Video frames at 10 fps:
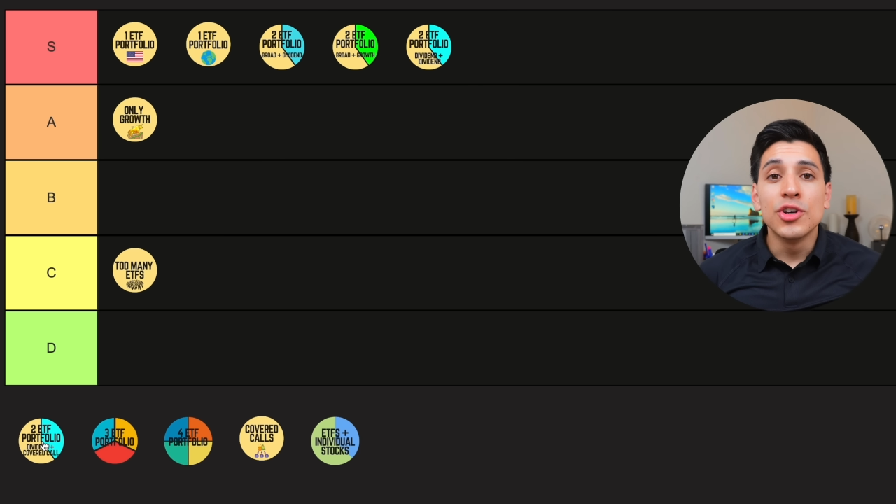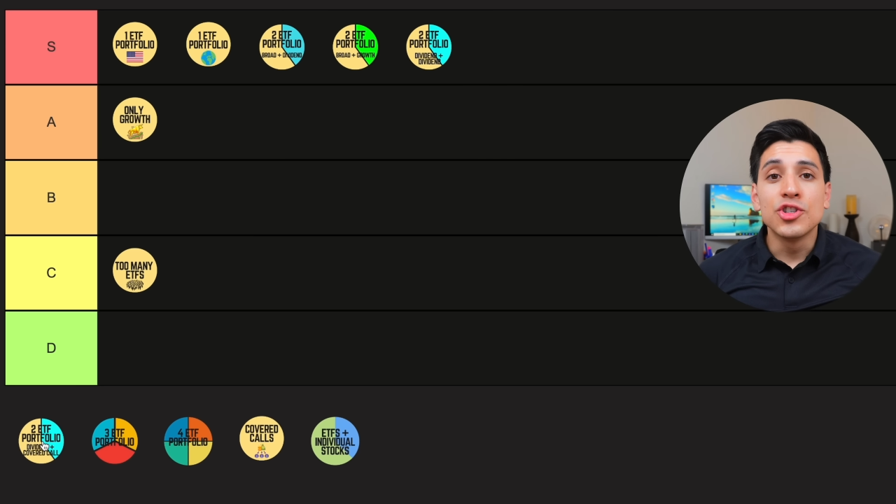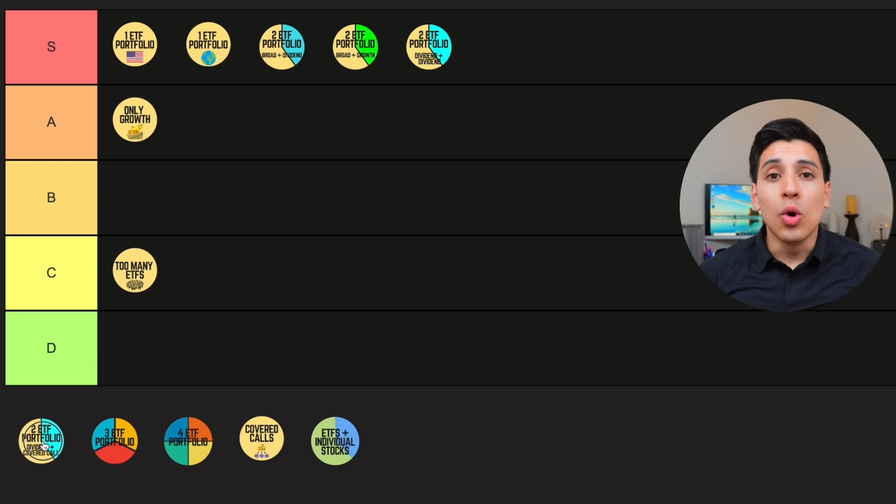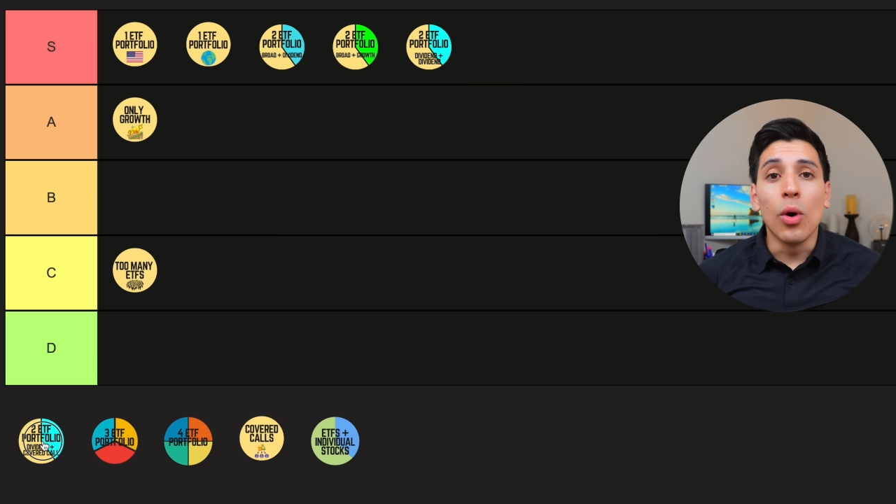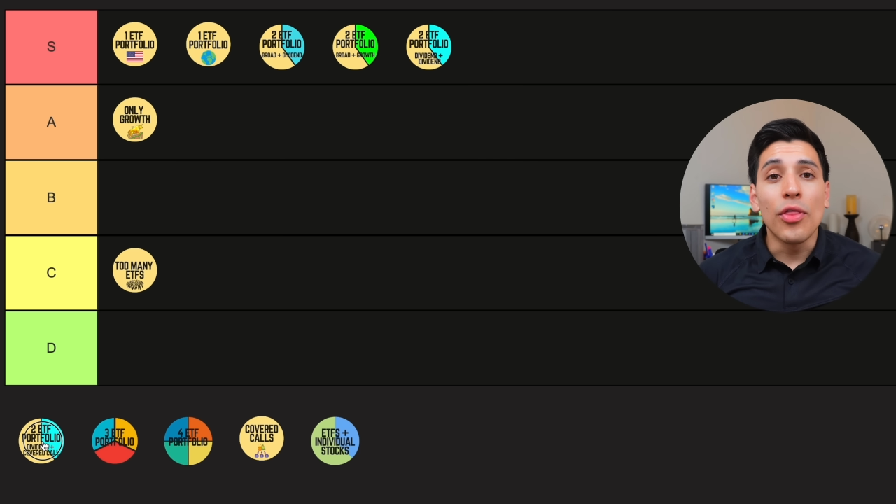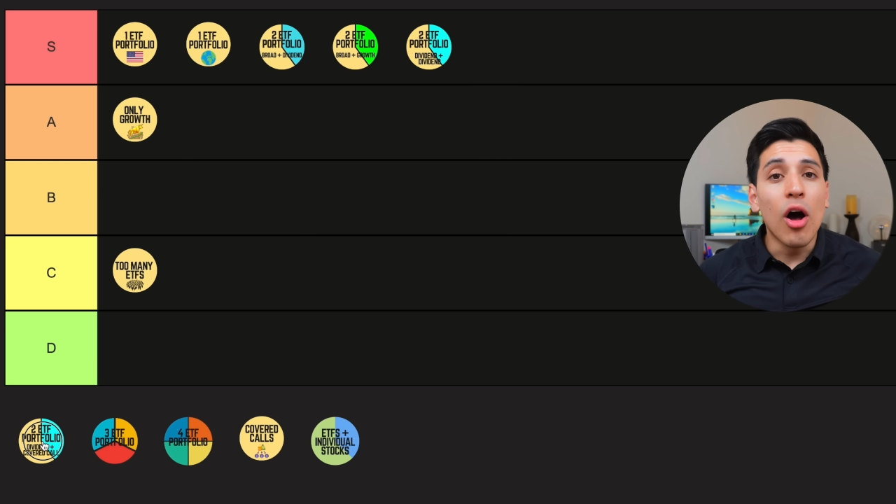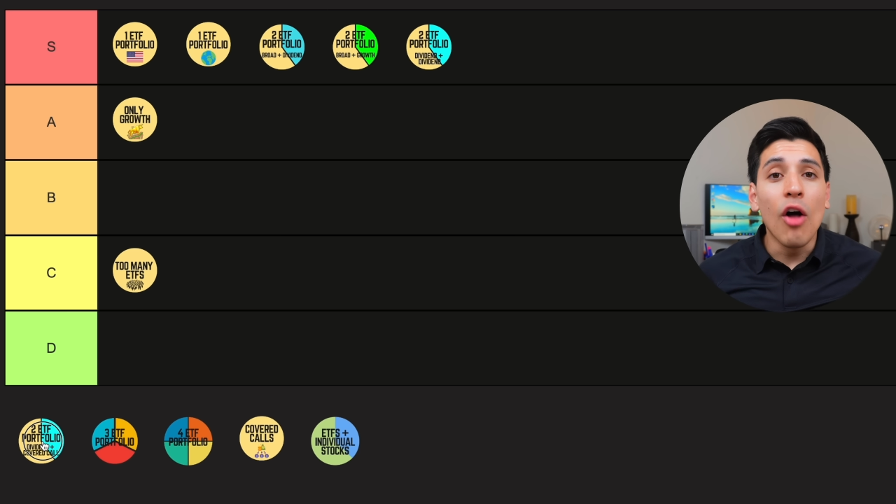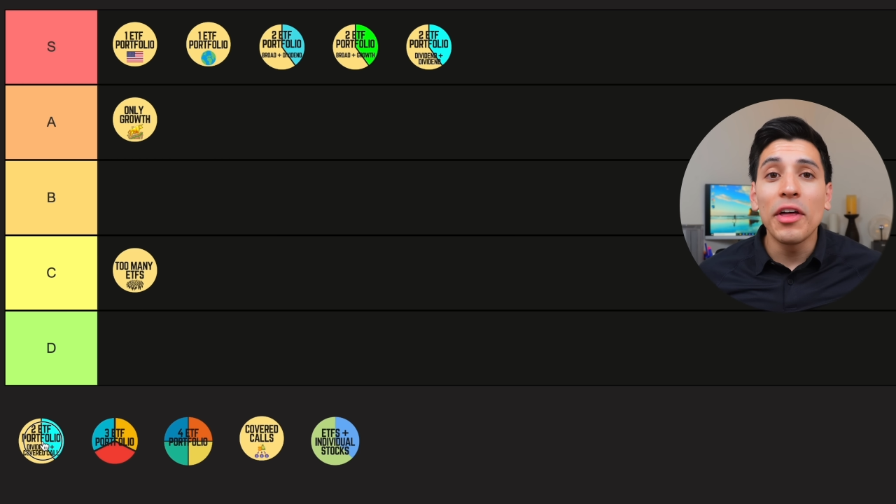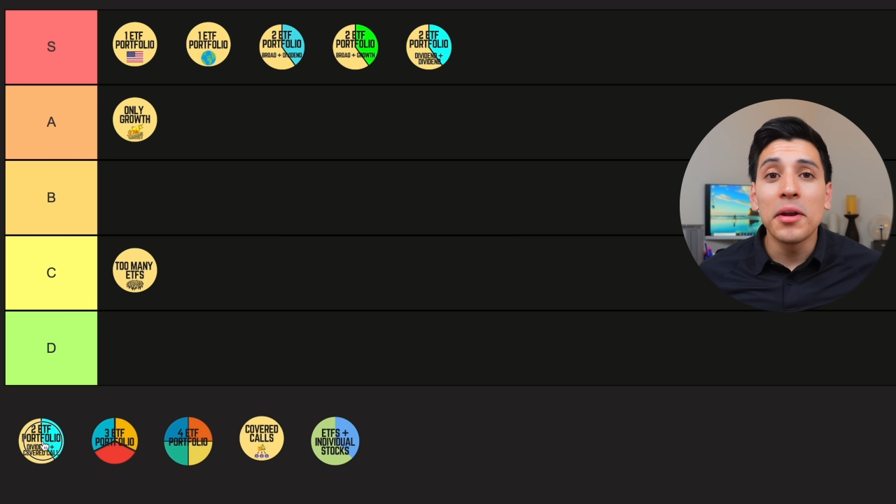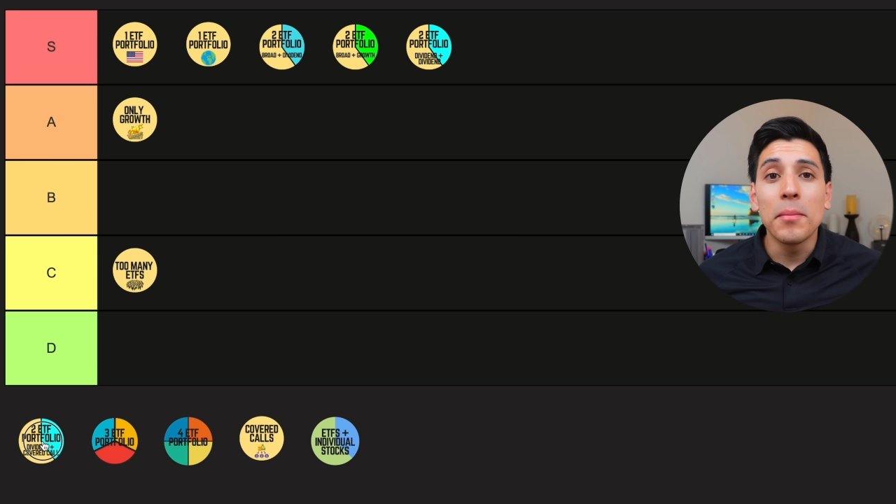So with
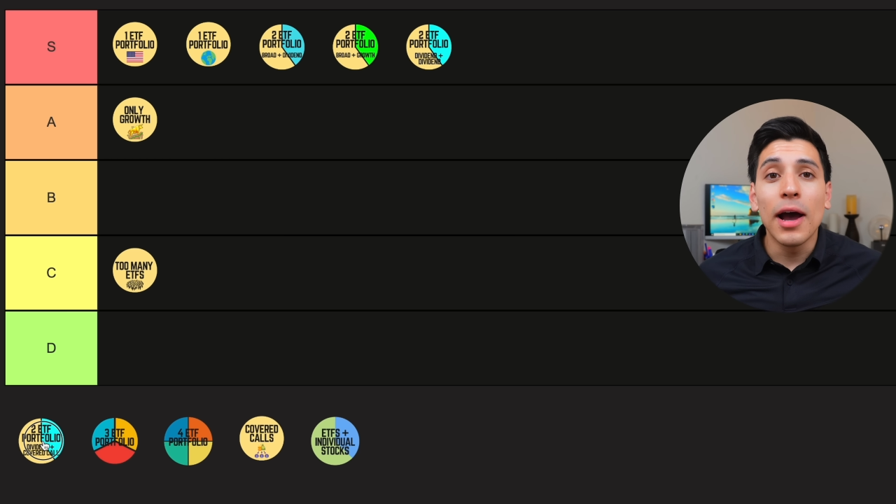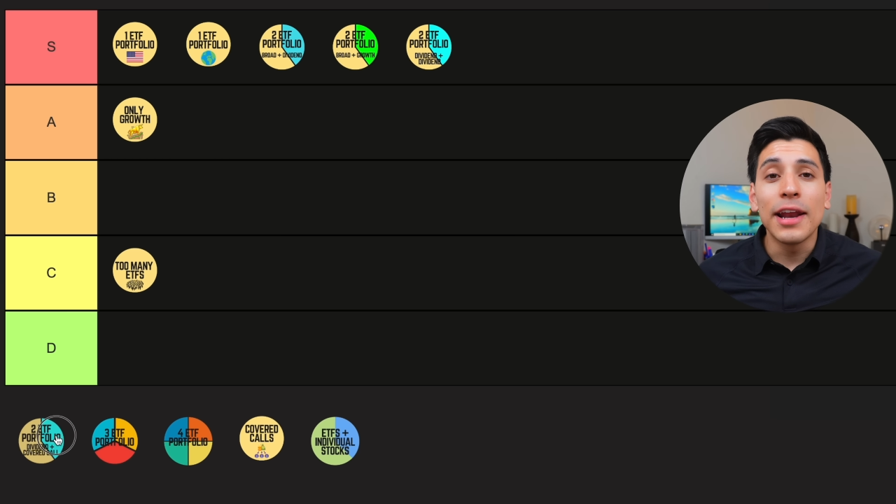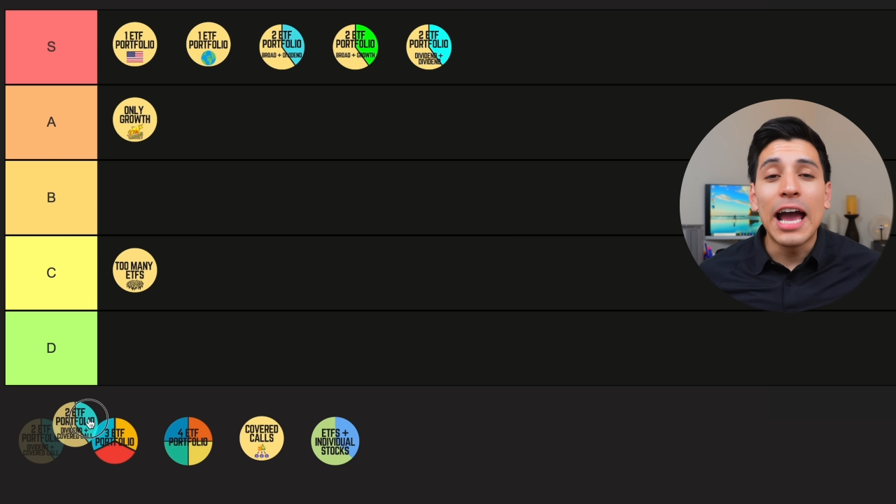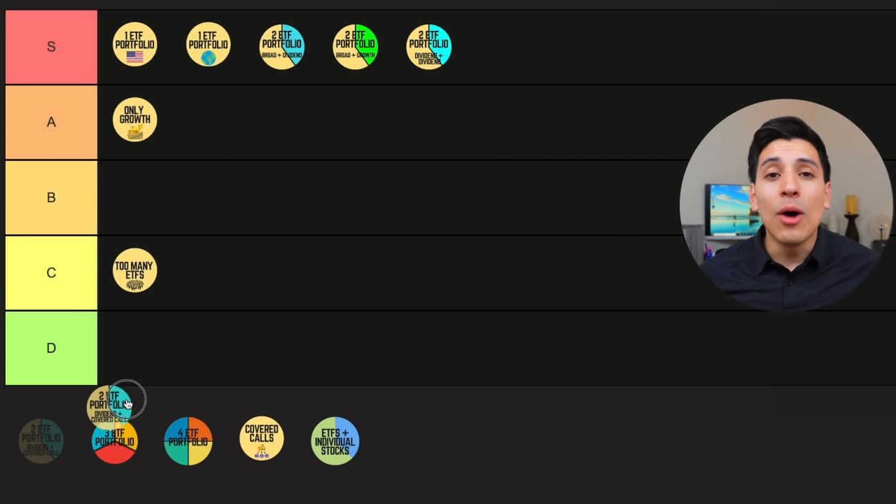all that in mind,